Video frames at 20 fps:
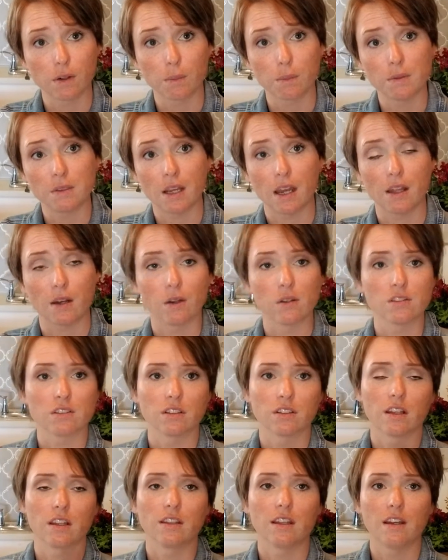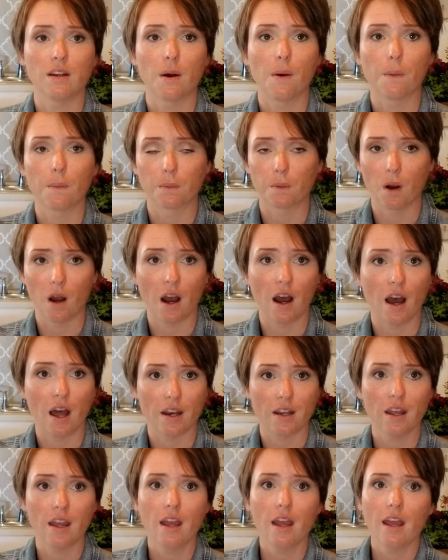potatoes so that they don't rot,
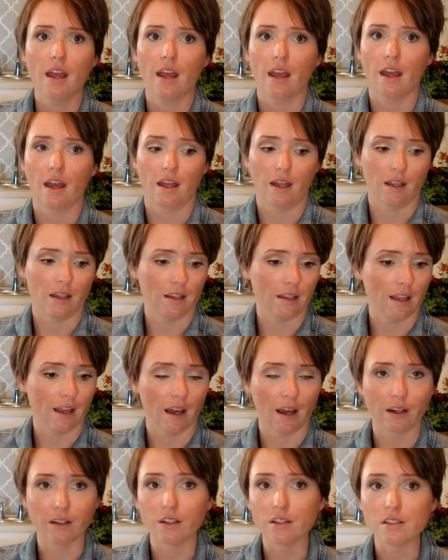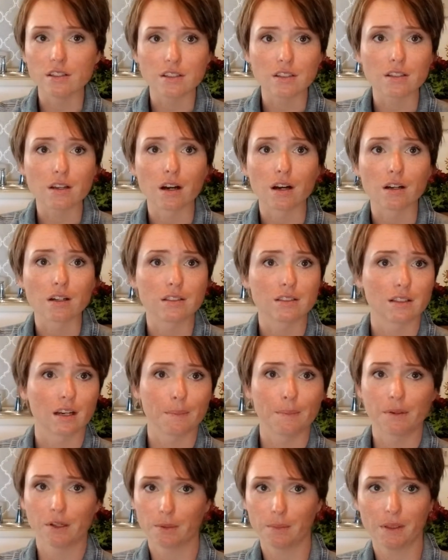and they had good starts, and I
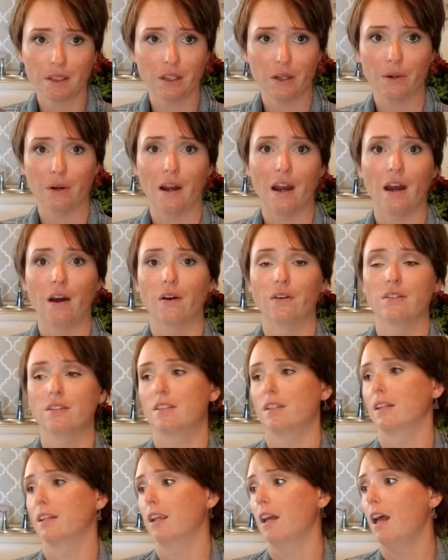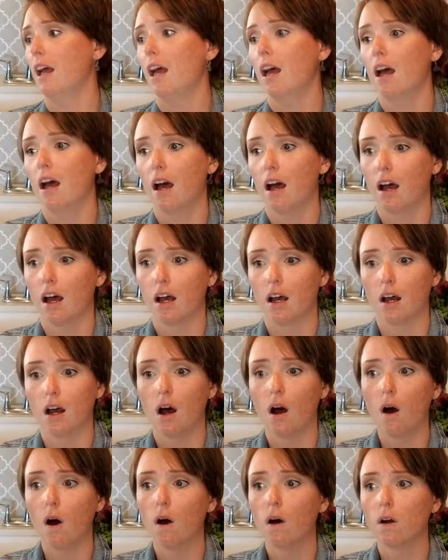put them in the ground, and
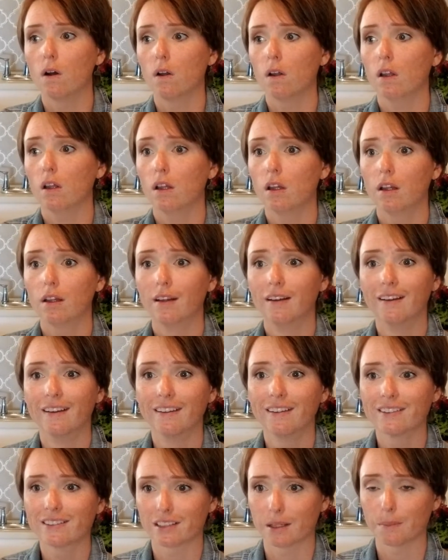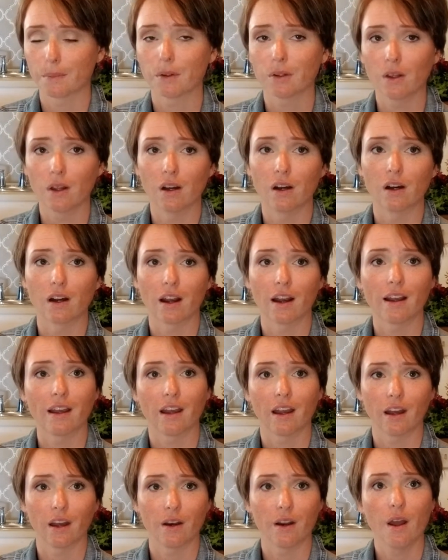all summer long I
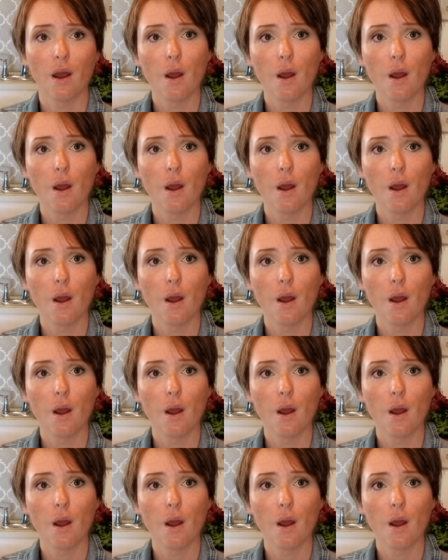had